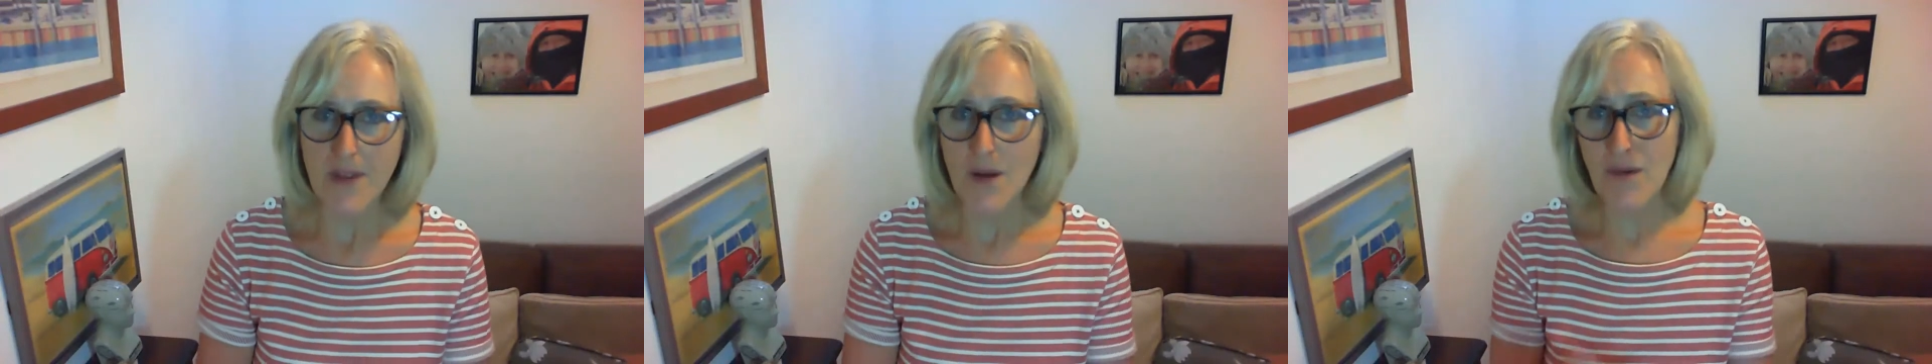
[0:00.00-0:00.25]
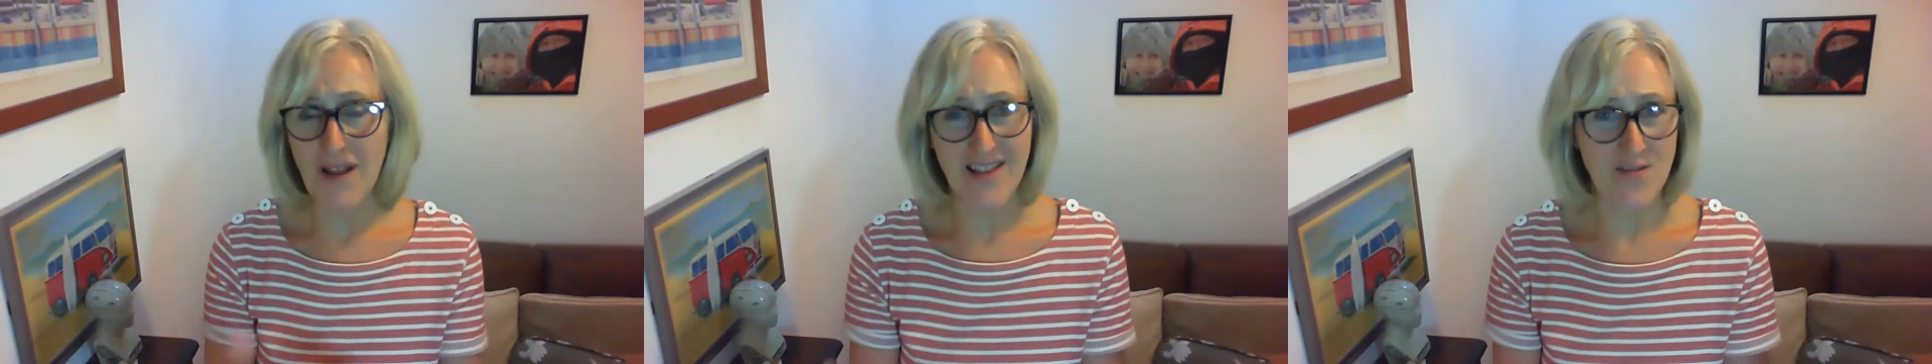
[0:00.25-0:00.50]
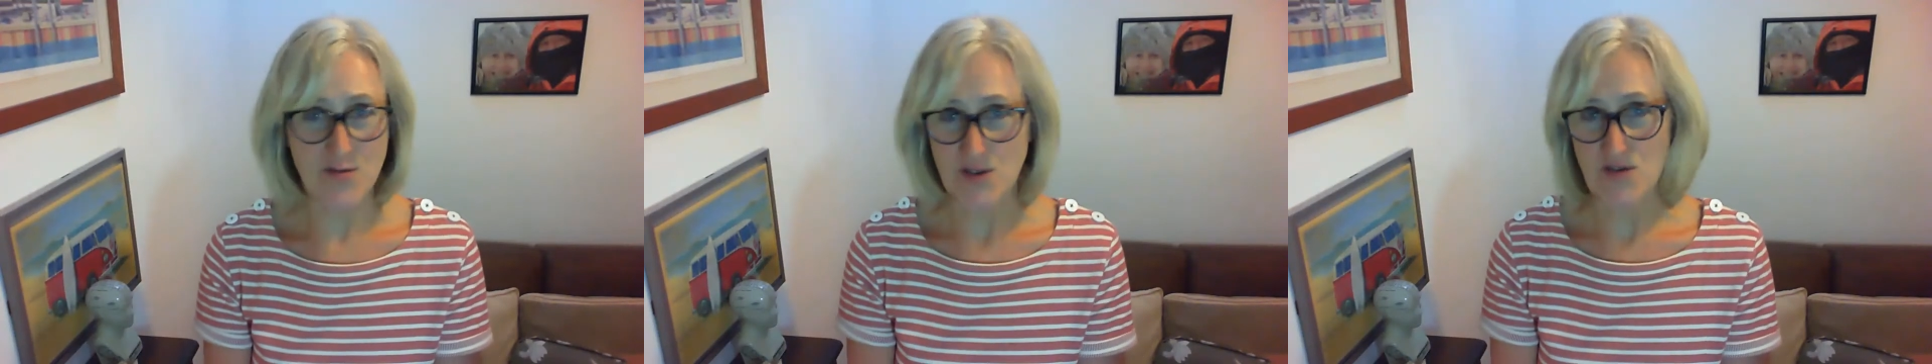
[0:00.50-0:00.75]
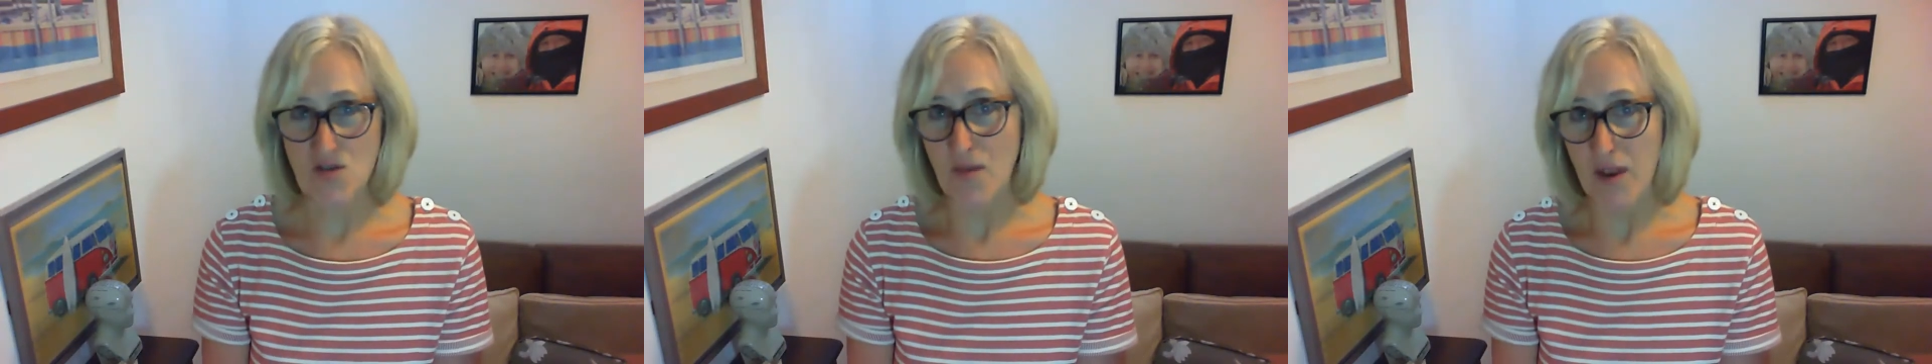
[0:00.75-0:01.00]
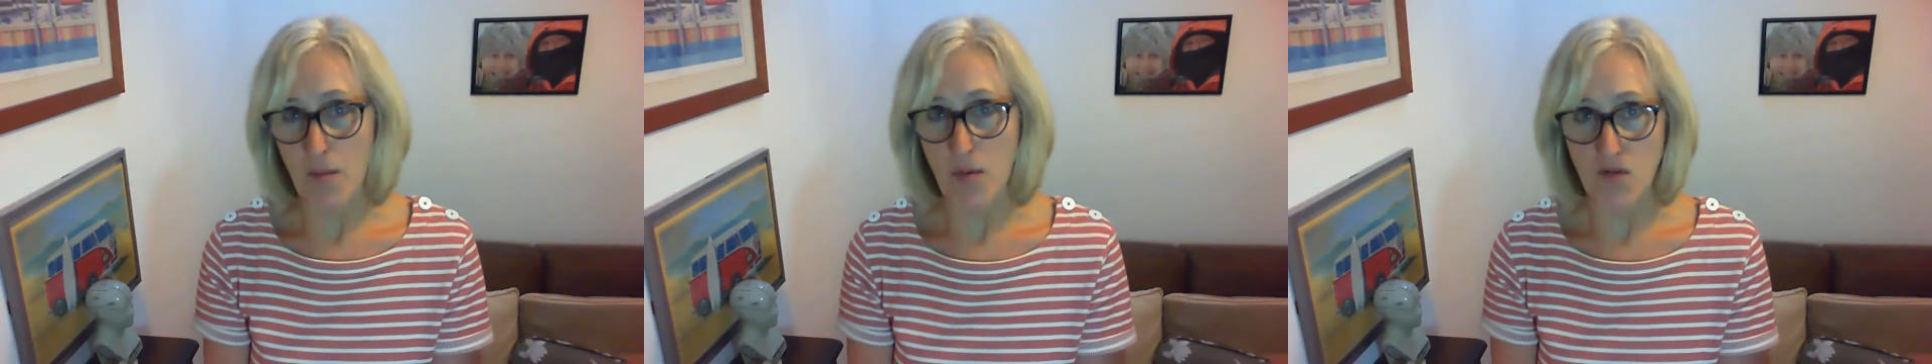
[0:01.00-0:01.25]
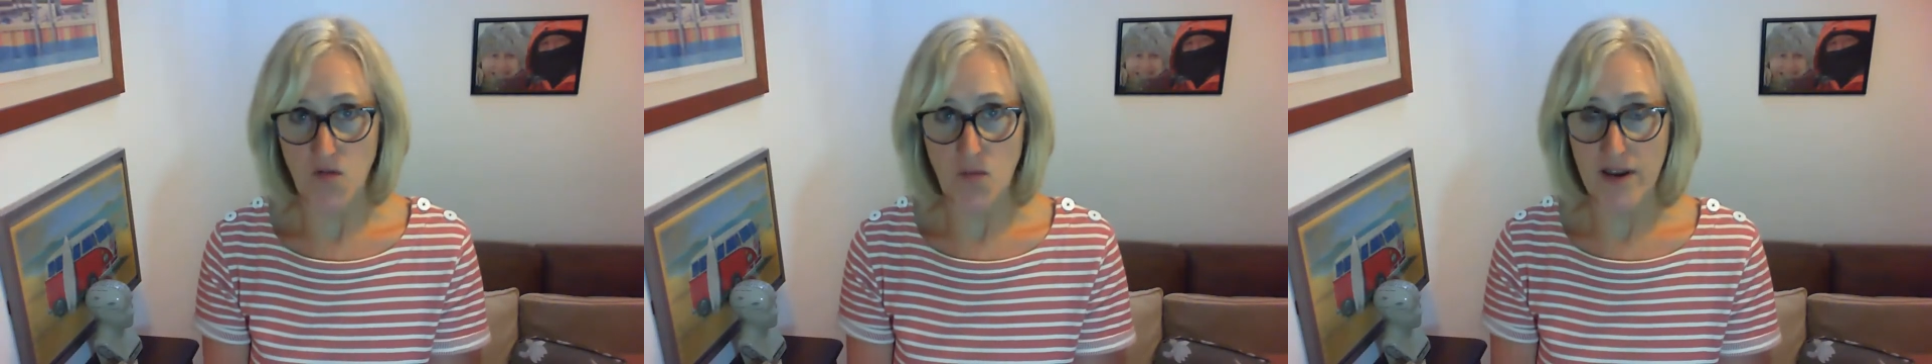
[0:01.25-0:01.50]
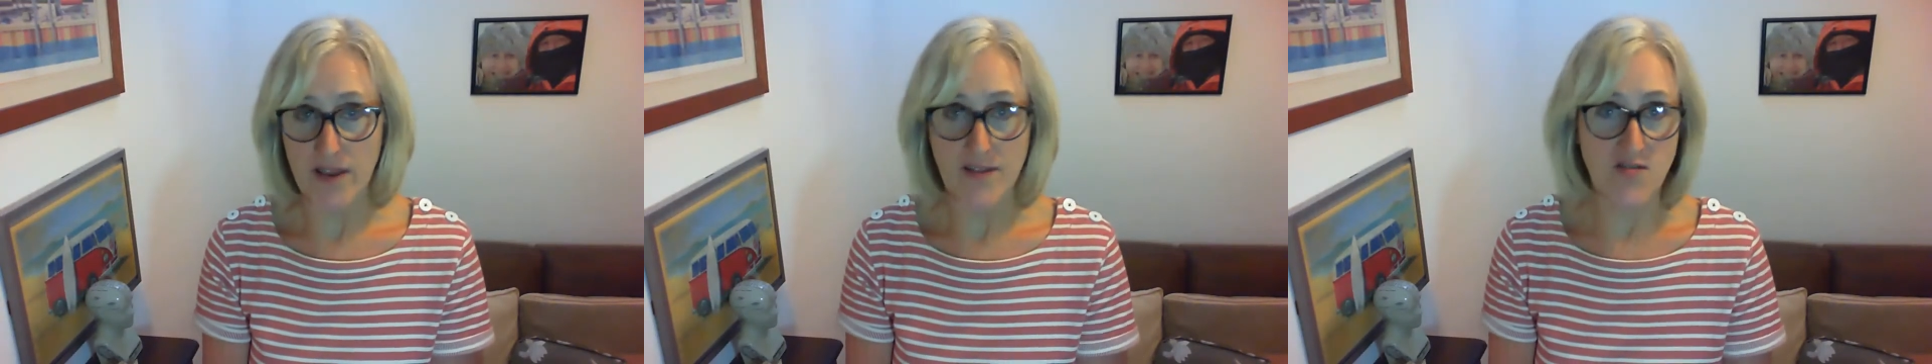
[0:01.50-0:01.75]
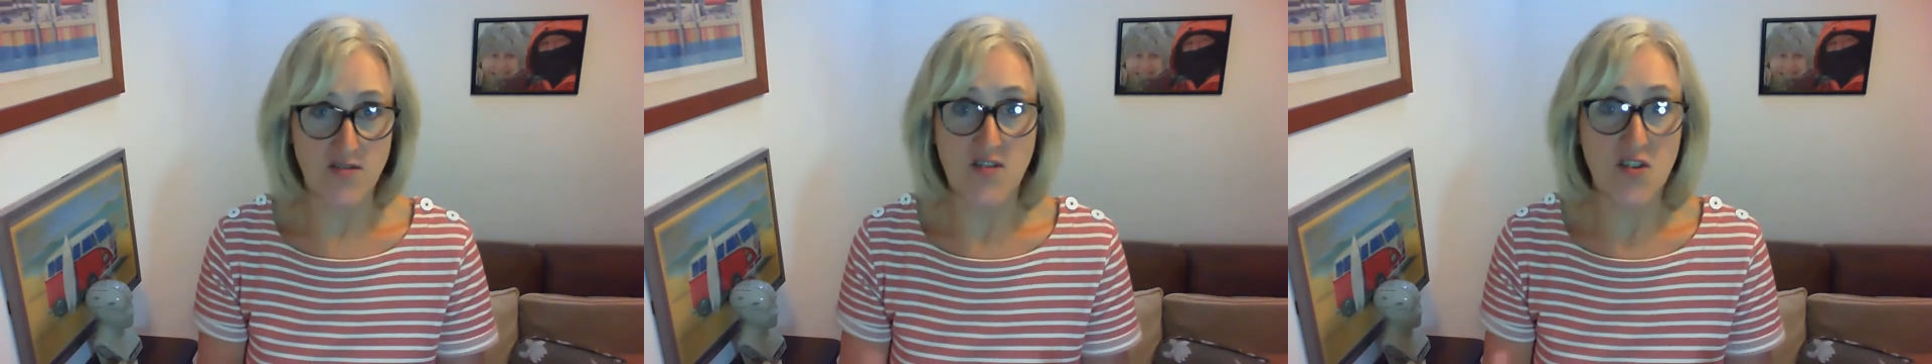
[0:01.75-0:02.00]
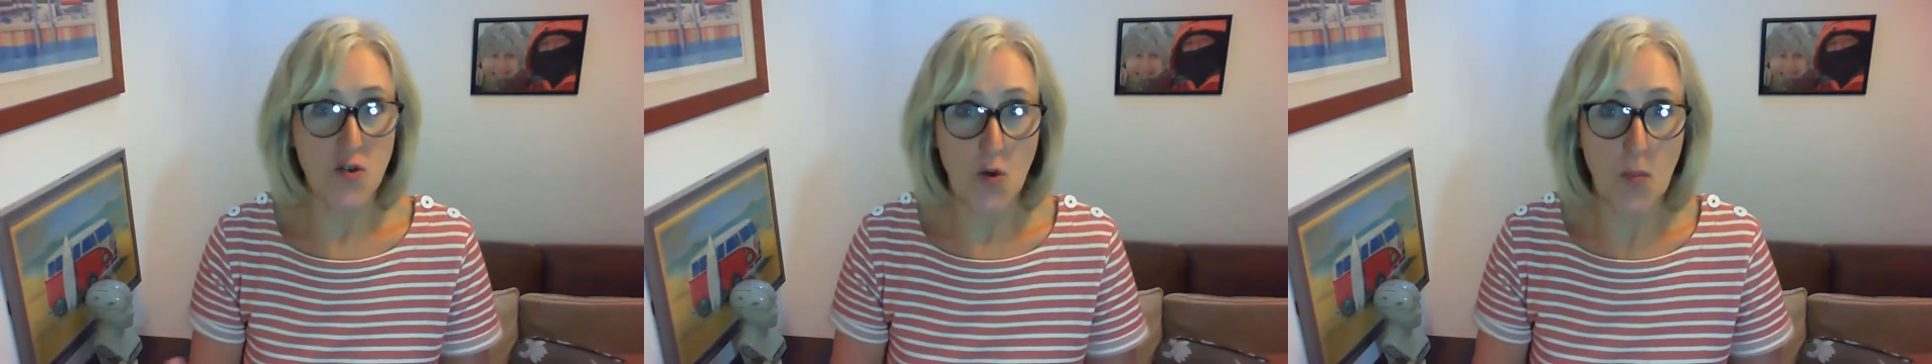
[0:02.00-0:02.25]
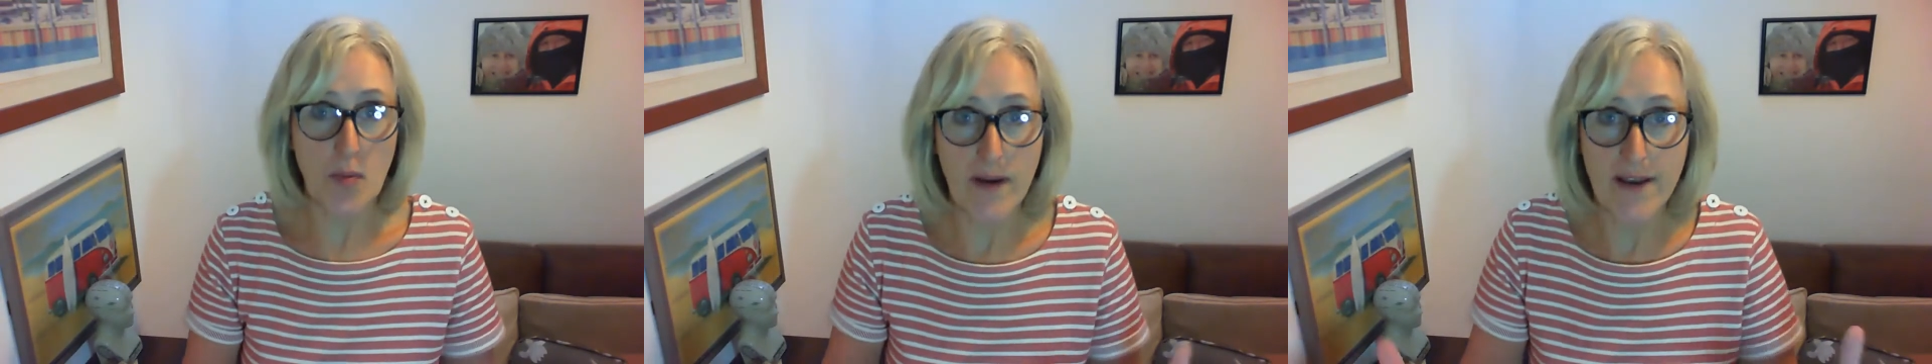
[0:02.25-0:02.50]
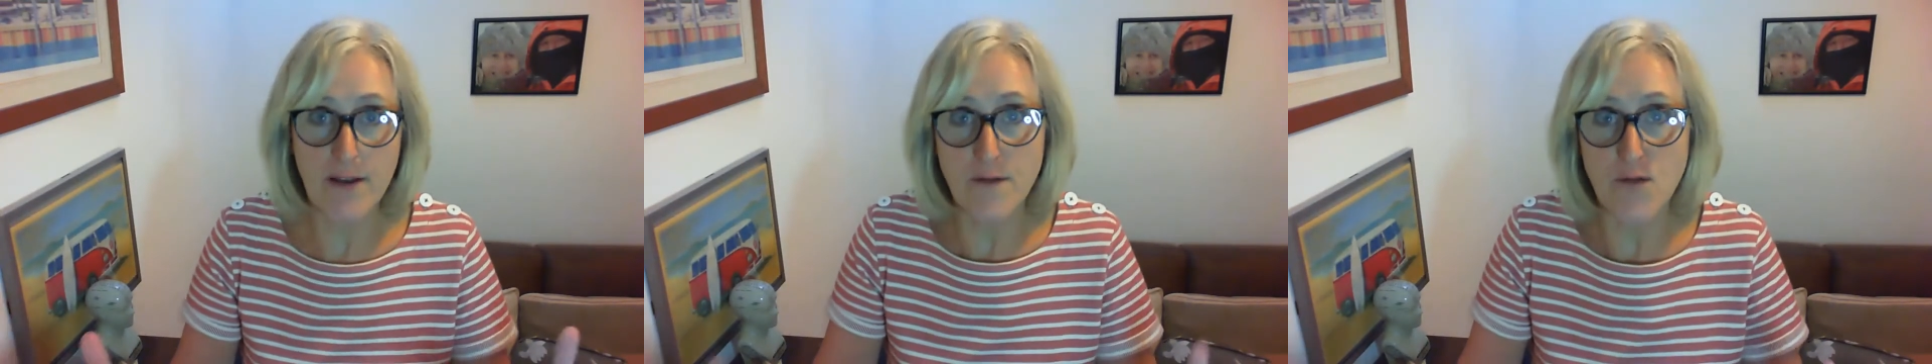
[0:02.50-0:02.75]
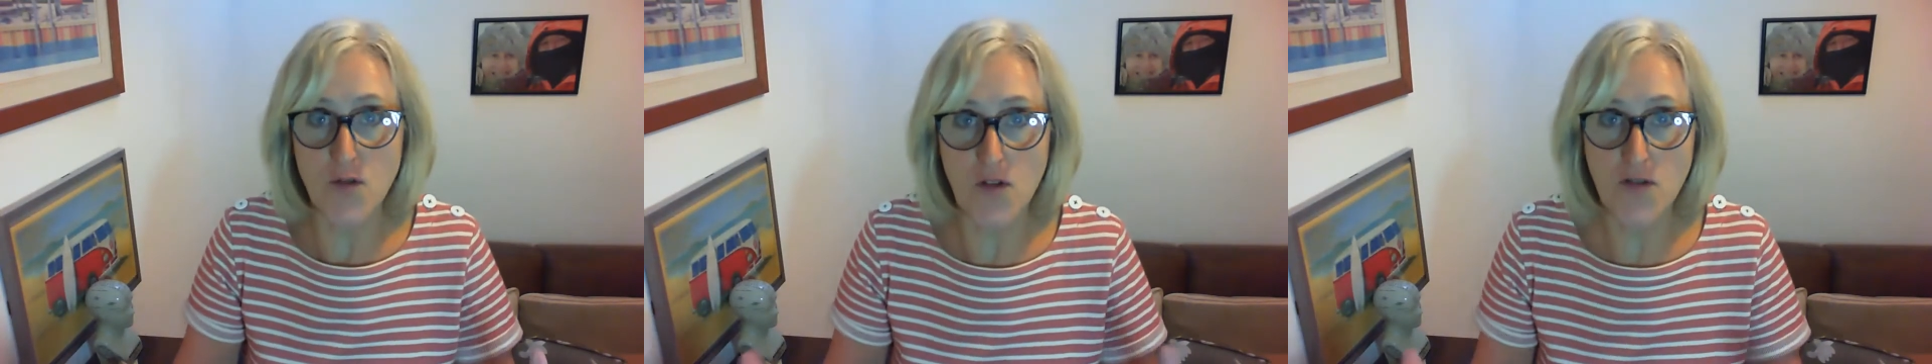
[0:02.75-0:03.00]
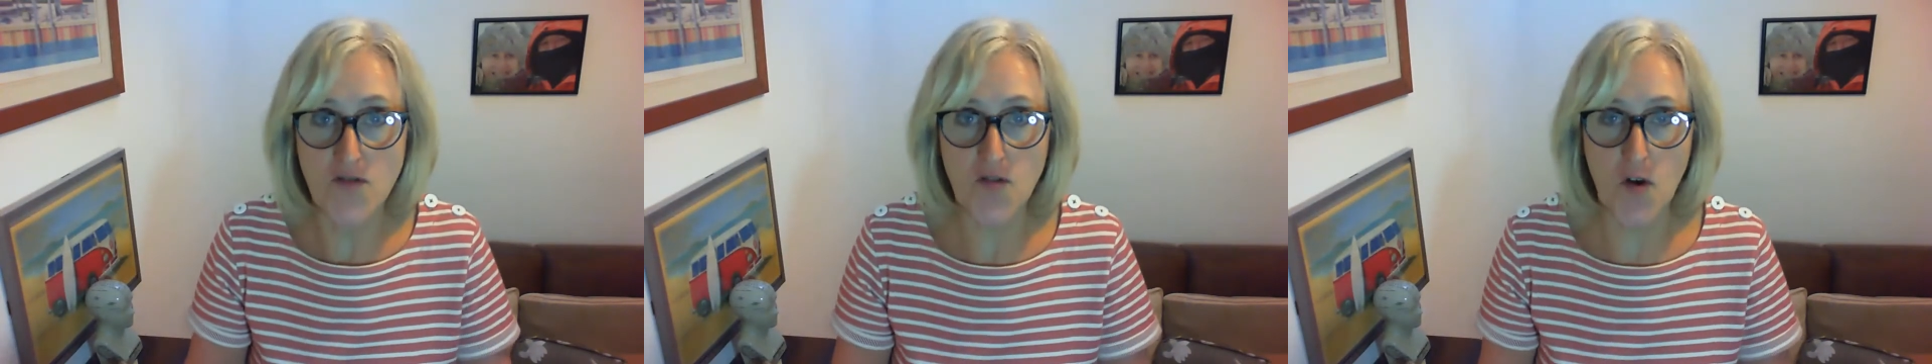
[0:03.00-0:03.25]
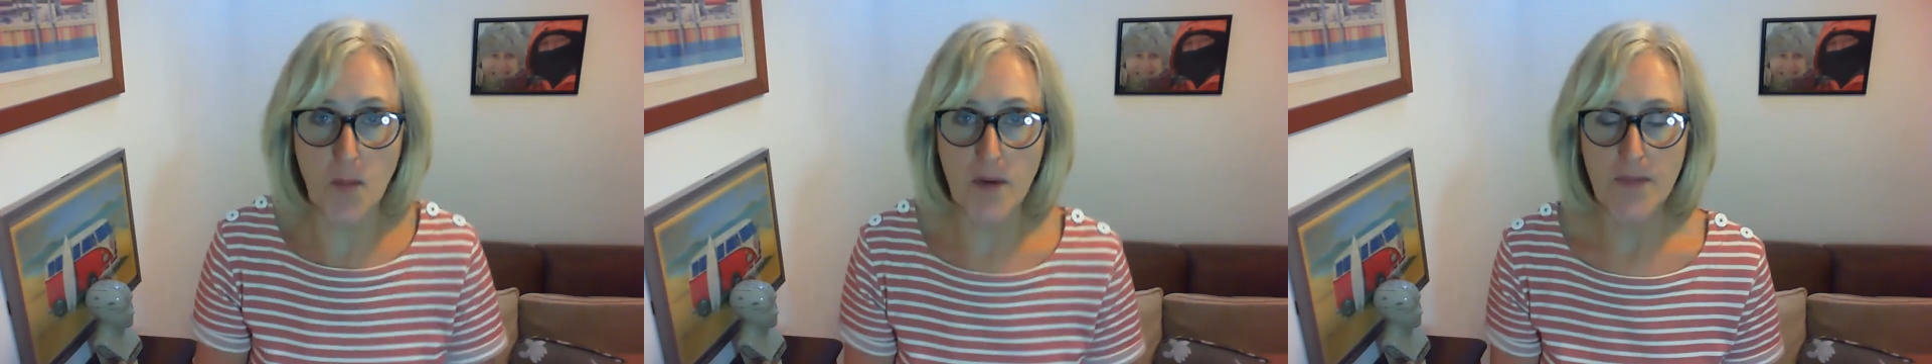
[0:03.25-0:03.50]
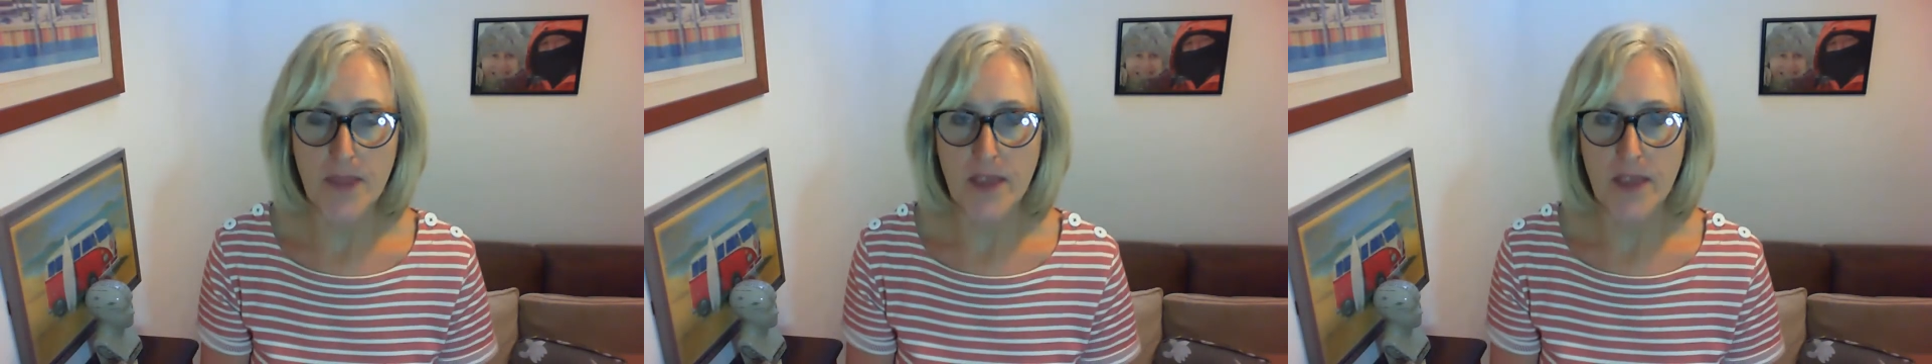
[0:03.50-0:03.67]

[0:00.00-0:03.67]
Well, it's not just your menopausal brain, it's just your brain full stop.